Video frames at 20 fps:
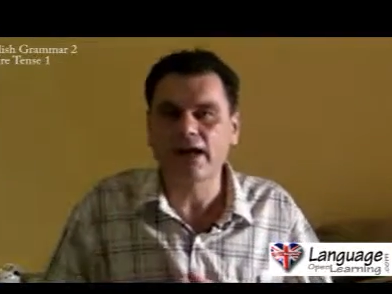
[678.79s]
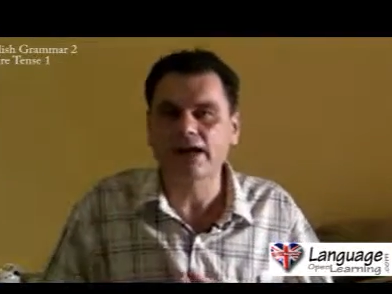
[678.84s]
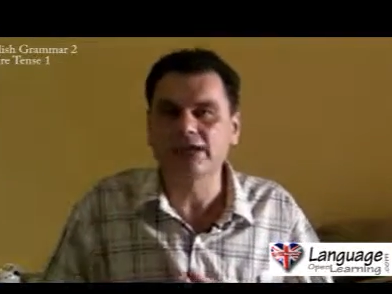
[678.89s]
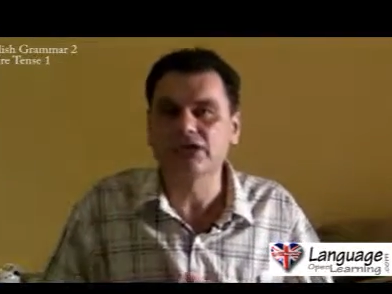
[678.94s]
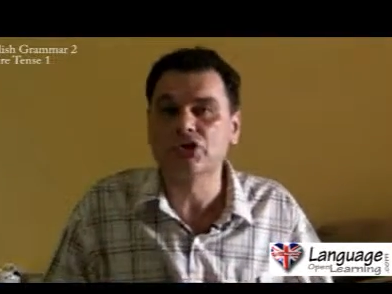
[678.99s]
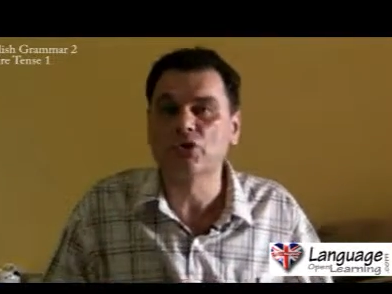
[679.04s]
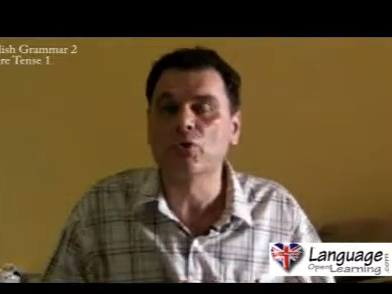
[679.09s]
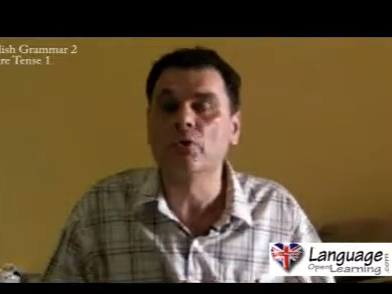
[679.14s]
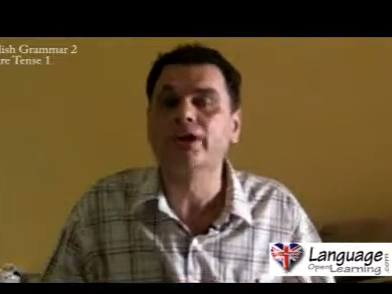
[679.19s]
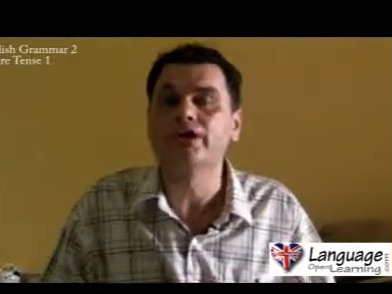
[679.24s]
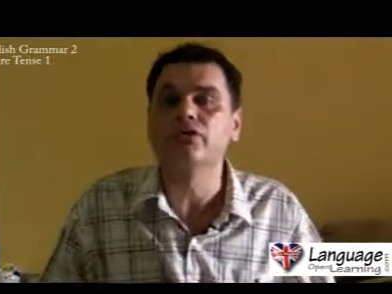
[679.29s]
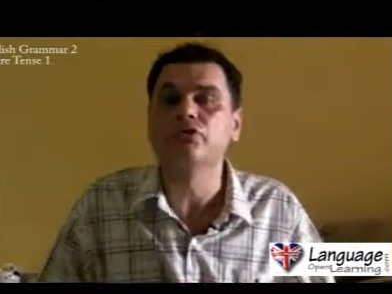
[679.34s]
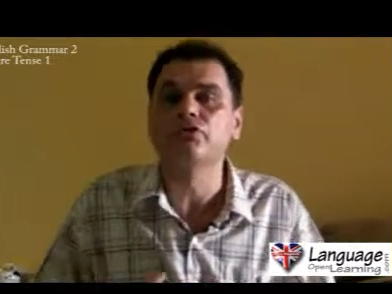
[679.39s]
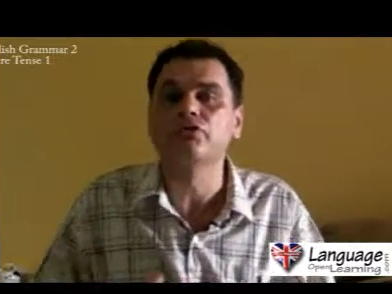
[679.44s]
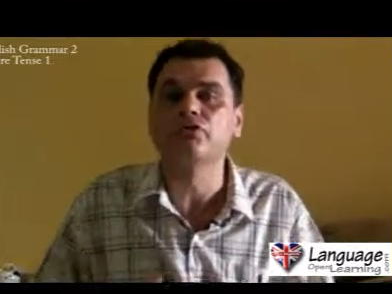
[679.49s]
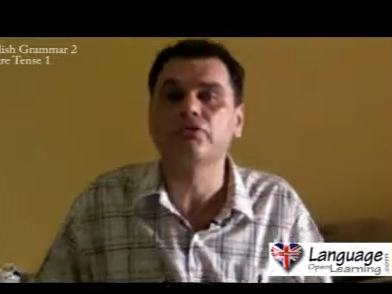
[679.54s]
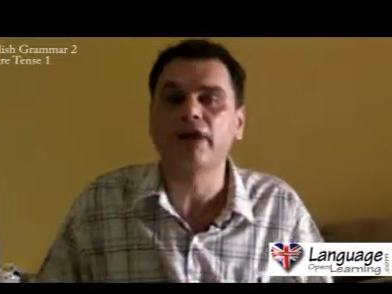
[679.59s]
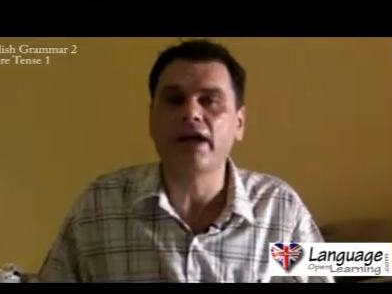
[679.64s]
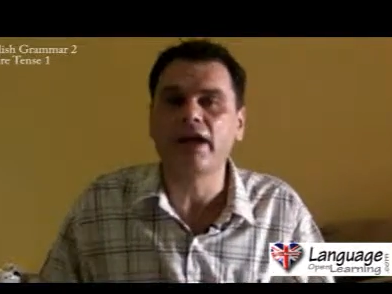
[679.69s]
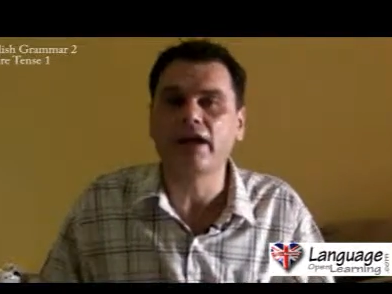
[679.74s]
it's going
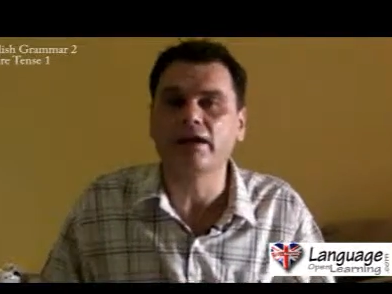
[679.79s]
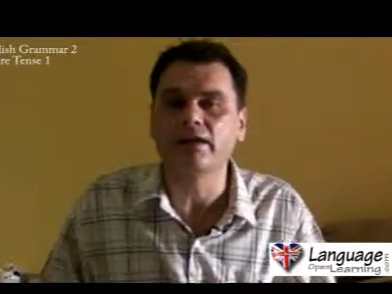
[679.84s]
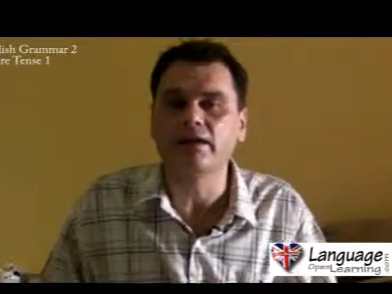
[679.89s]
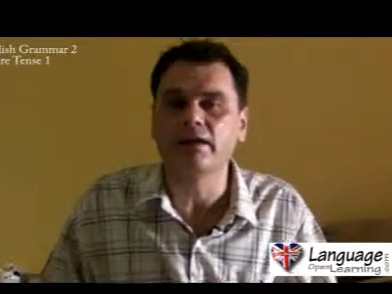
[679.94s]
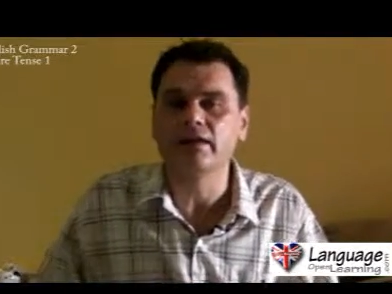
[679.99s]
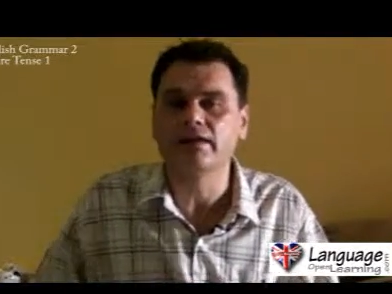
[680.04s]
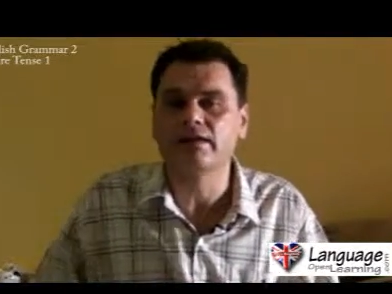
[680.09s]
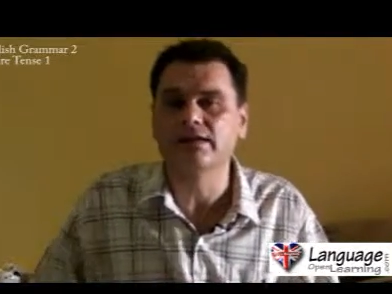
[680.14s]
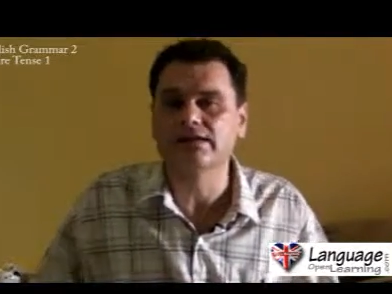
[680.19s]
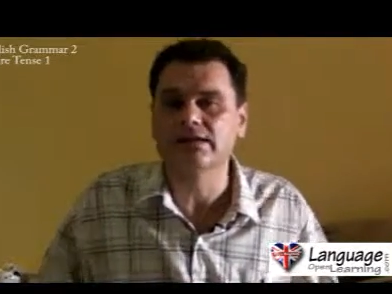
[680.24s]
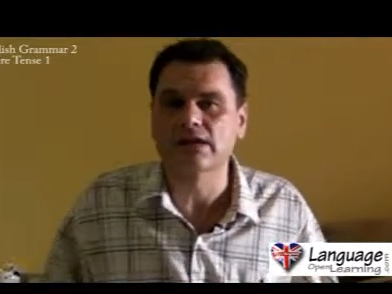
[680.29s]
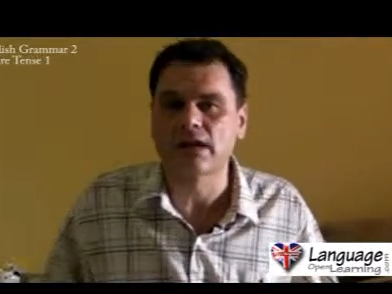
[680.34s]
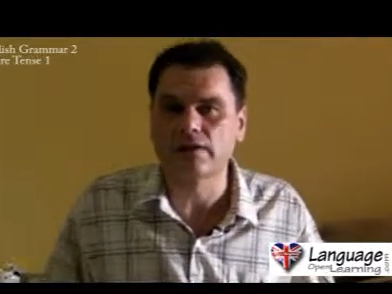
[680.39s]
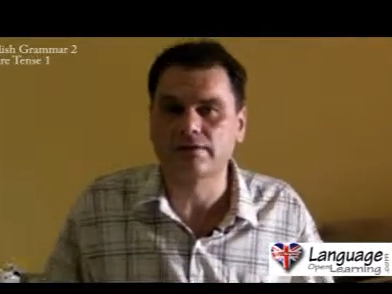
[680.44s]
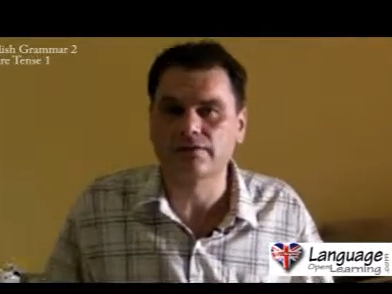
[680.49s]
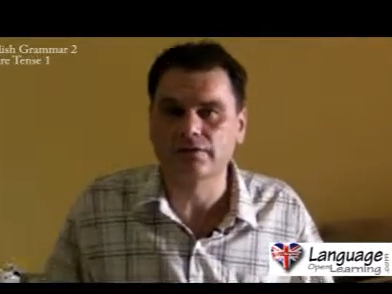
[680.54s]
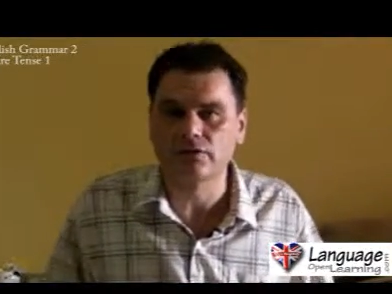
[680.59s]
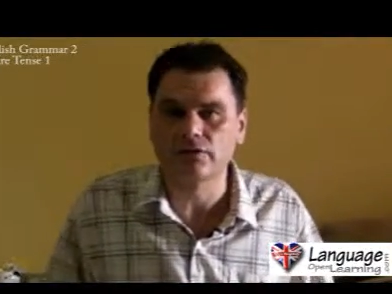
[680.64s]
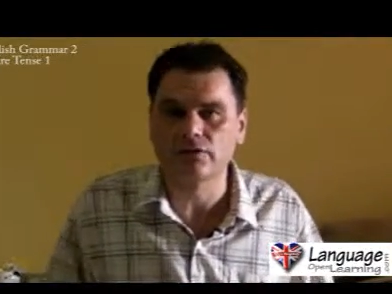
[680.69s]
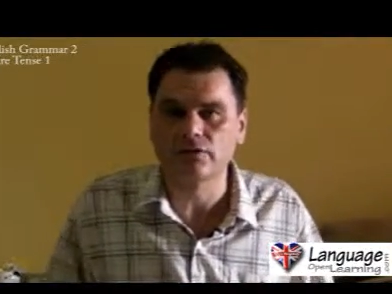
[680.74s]
to rain this
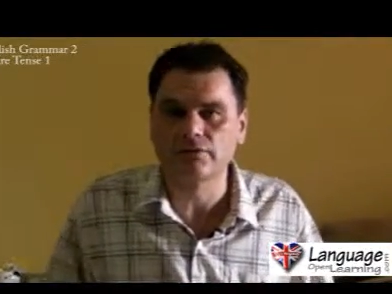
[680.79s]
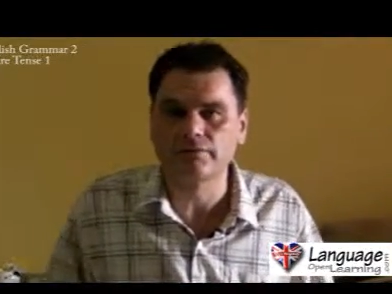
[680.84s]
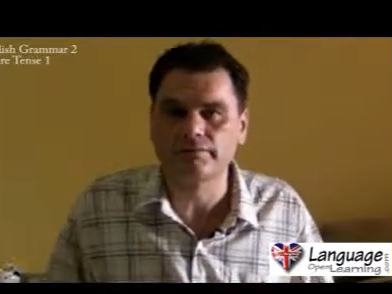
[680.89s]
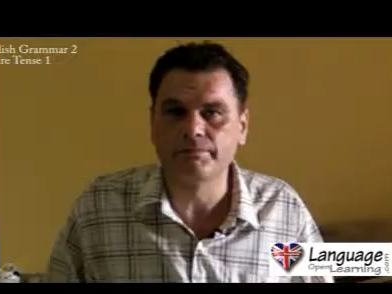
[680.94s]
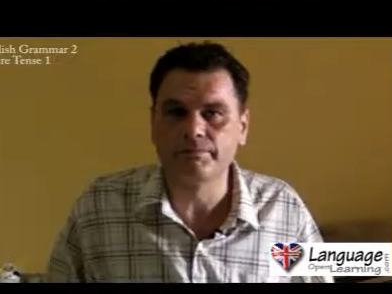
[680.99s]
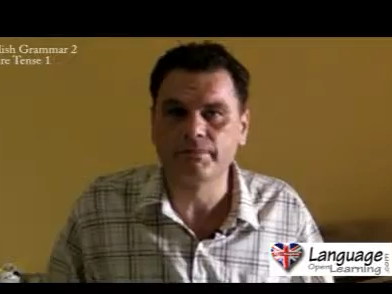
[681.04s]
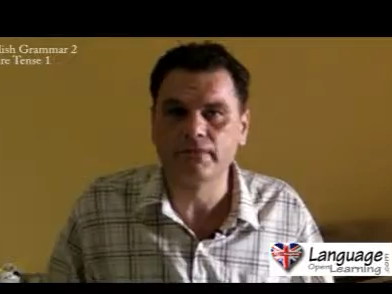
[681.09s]
afternoon.